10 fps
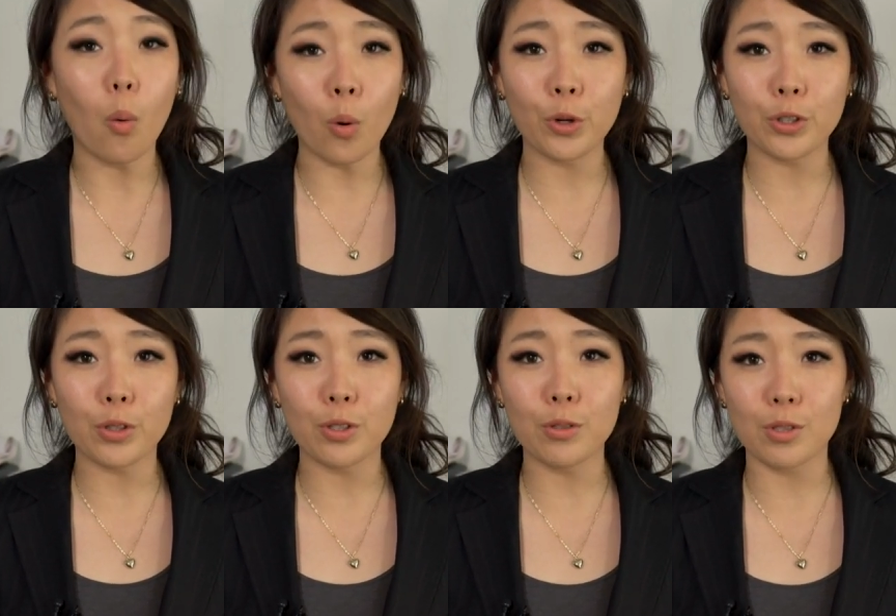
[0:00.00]
or you
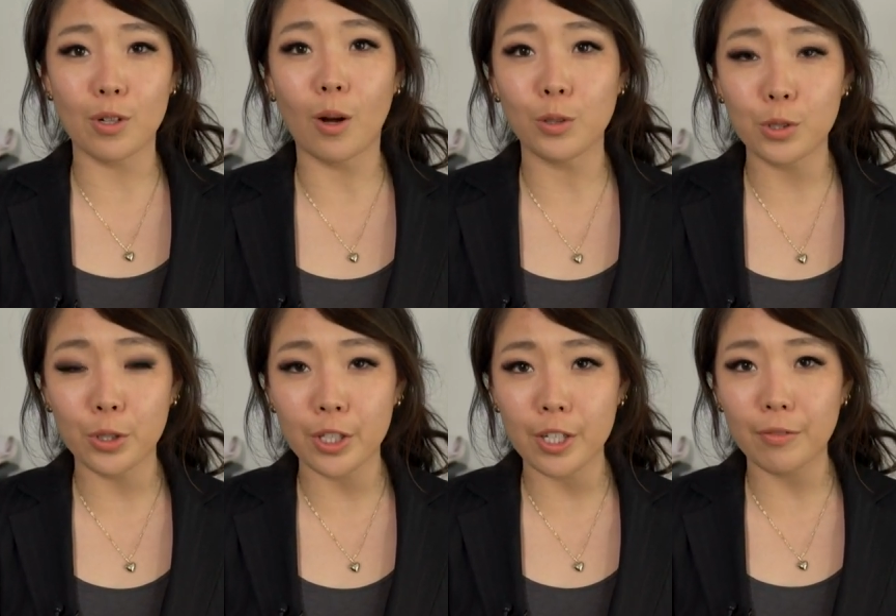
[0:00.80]
can use an
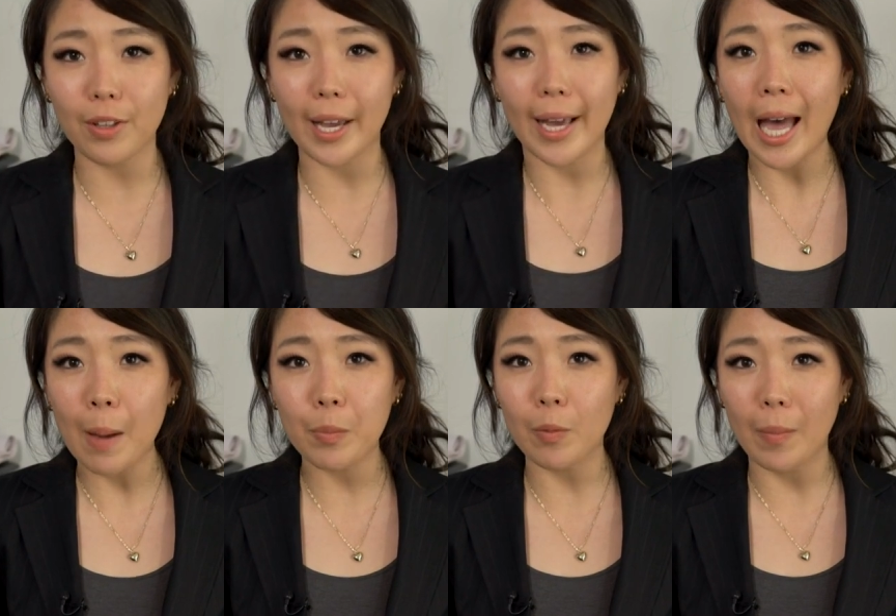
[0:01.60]
alternative like
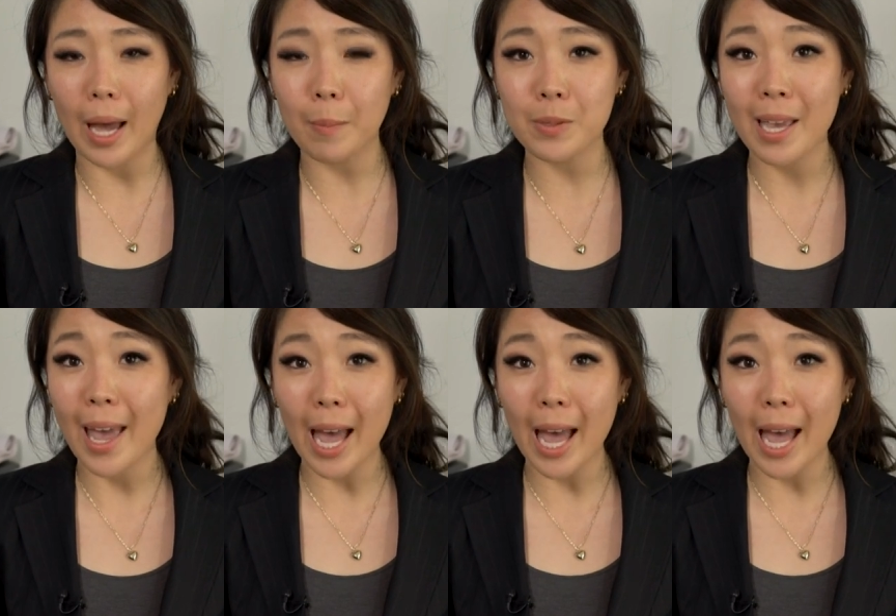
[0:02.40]
Apple Maps.